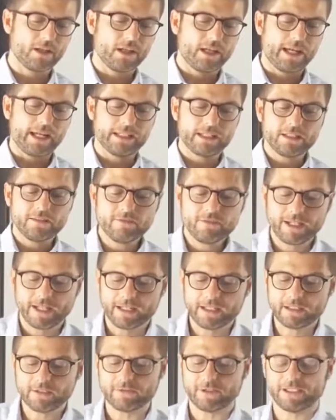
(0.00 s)
And in the
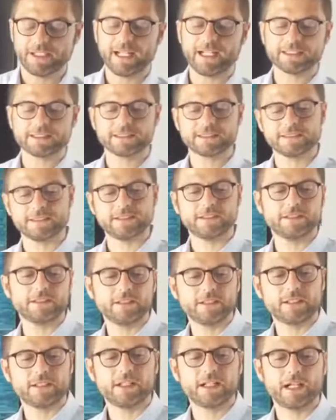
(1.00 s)
end, the last
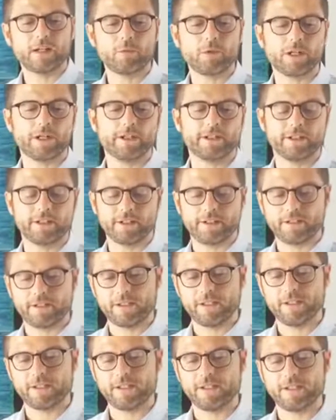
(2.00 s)
our
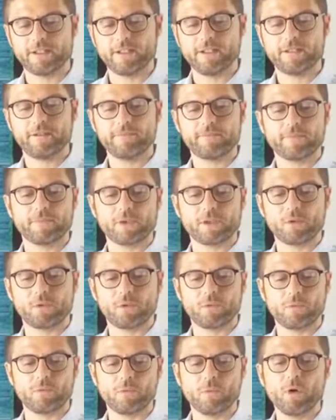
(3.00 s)

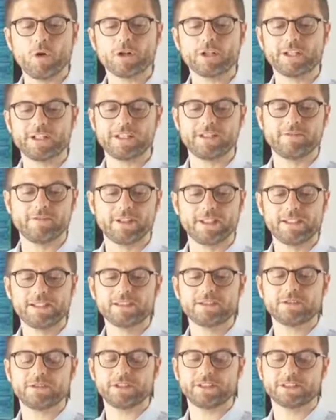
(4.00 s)
walking in the
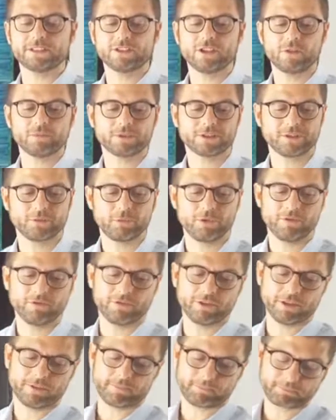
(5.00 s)
history stops with
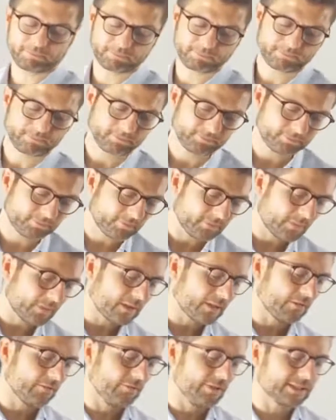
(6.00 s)

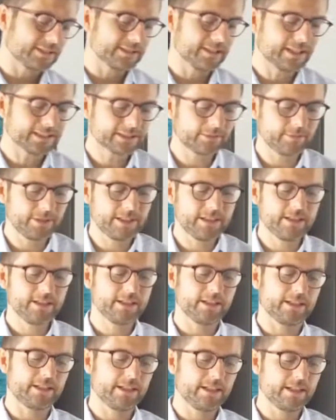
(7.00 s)
this last building,
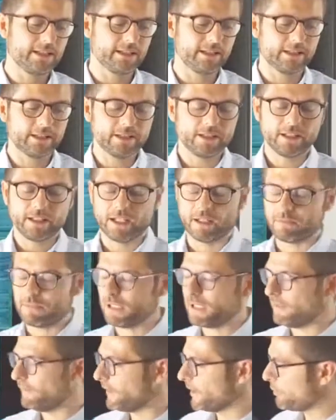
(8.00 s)
again, a
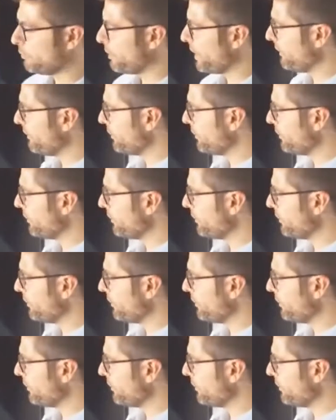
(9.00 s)
building that we have